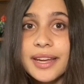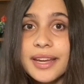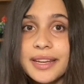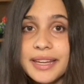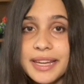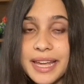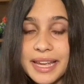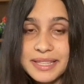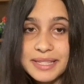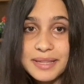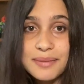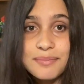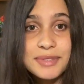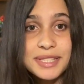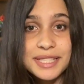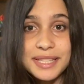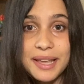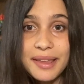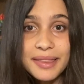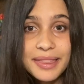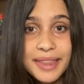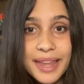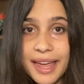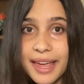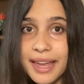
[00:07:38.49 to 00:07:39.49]
Get some
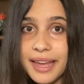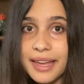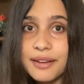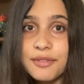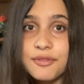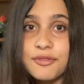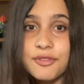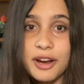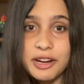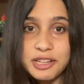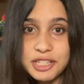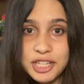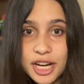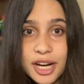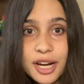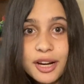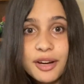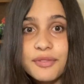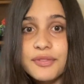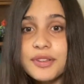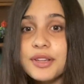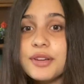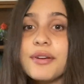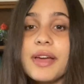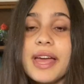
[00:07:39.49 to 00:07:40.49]
sunlight and fresh air
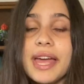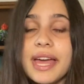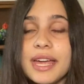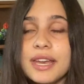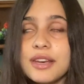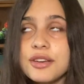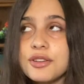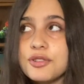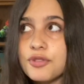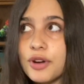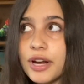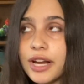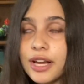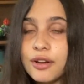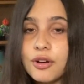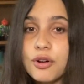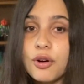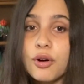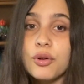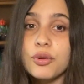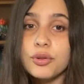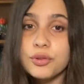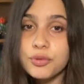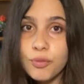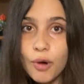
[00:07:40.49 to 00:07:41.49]
if you can, drink
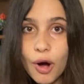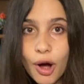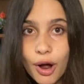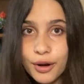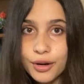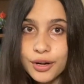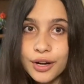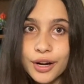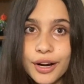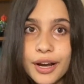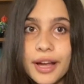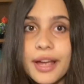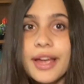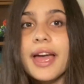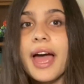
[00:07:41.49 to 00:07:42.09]
cold water,